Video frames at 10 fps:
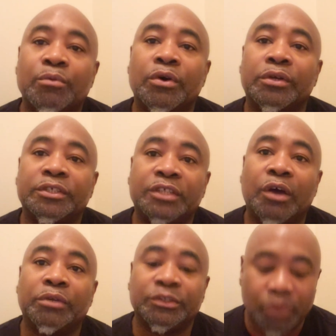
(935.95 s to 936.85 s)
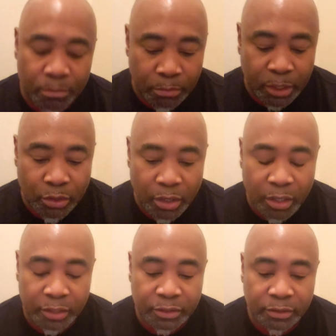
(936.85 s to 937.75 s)
want to stone this woman
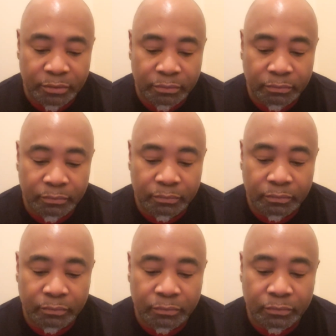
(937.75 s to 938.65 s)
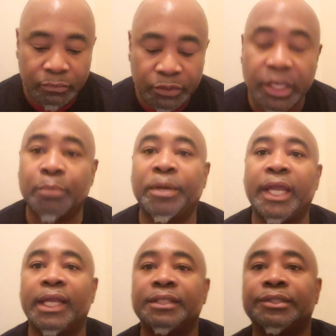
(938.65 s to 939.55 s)
because she had a
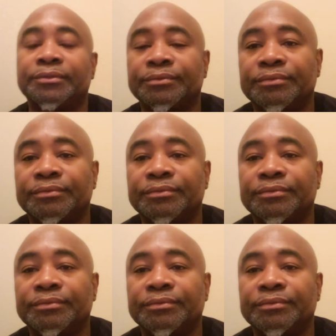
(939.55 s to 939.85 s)
past.